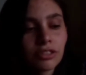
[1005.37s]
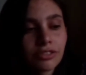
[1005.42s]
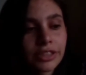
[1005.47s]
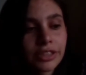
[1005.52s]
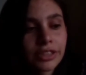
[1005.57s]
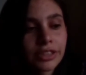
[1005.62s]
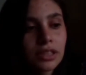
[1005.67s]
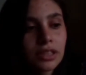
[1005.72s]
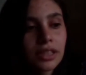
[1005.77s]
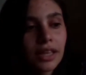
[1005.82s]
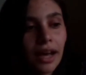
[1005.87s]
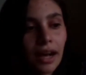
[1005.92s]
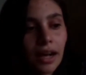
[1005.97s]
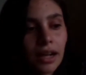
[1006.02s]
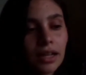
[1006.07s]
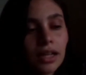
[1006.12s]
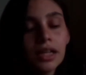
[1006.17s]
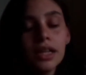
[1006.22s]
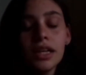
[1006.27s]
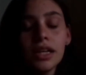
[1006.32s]
Yeah,
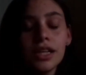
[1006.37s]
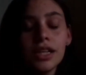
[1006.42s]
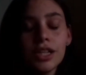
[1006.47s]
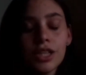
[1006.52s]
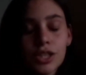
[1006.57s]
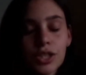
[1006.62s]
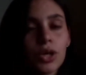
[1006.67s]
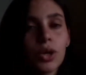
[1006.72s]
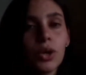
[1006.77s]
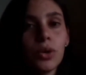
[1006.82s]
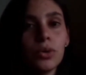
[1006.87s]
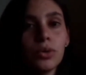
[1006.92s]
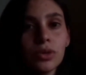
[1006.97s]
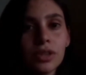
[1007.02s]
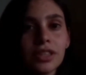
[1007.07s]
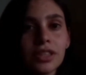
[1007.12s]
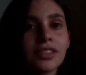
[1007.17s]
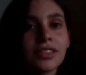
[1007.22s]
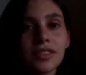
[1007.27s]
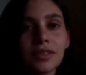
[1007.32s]
so
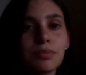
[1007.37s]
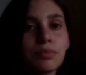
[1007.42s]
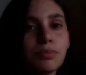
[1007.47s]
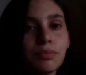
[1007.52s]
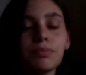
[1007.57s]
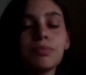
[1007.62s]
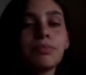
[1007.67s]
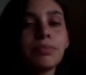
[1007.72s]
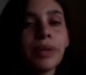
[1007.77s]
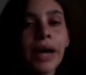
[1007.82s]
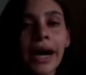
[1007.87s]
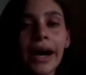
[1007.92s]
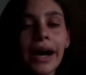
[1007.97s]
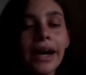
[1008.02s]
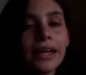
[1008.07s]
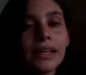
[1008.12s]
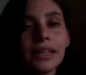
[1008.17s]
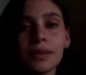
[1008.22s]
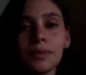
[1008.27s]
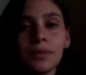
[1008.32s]
because Panic
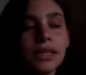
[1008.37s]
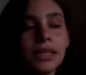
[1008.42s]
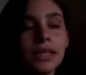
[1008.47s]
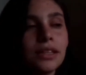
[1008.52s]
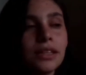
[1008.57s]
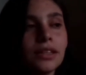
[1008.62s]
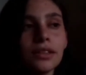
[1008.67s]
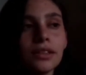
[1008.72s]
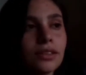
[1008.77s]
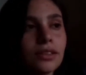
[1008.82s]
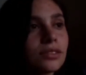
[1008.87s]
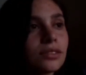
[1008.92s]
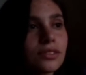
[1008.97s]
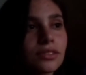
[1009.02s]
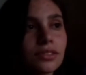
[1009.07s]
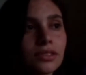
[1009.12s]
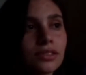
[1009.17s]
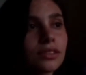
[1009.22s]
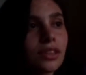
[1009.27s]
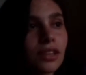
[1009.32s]
videos
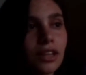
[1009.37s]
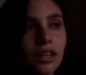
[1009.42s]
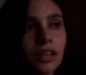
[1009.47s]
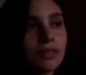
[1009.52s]
are